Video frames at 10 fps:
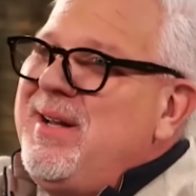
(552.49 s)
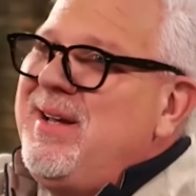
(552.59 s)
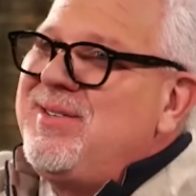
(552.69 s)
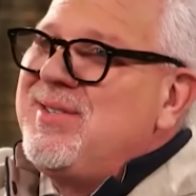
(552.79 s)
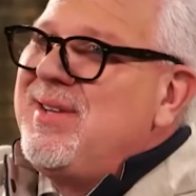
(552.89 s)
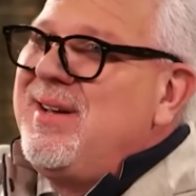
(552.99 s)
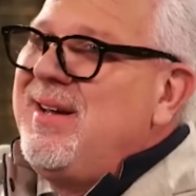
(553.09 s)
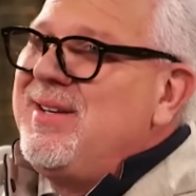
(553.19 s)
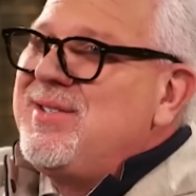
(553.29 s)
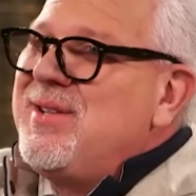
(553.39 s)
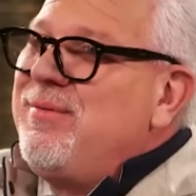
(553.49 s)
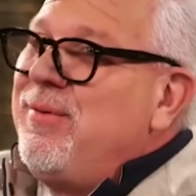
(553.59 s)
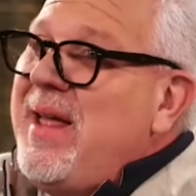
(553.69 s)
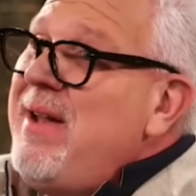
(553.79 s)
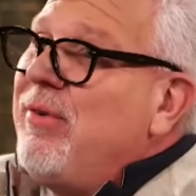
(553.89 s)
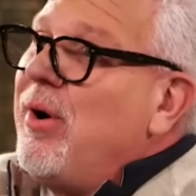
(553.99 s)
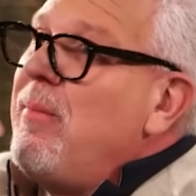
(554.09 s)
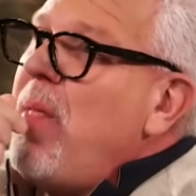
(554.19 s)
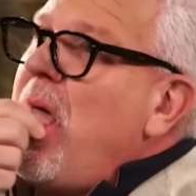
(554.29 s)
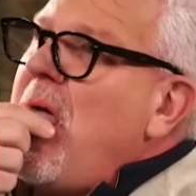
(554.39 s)
it's the flavor.
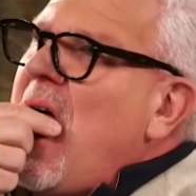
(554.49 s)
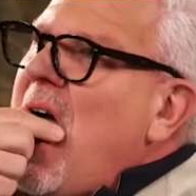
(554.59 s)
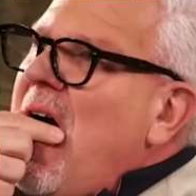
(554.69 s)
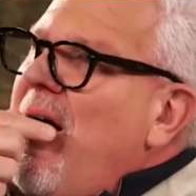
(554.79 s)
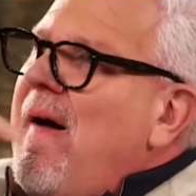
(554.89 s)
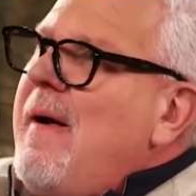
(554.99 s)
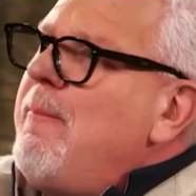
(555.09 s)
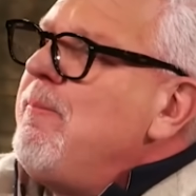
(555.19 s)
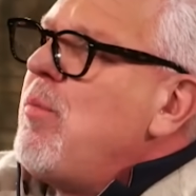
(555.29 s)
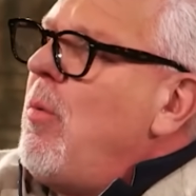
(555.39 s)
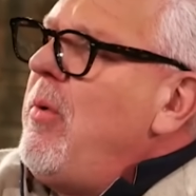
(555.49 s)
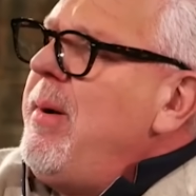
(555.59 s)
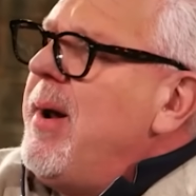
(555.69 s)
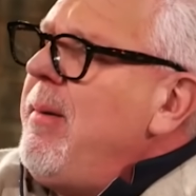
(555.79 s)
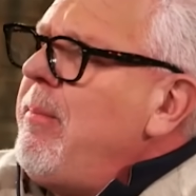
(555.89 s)
Wait a minute.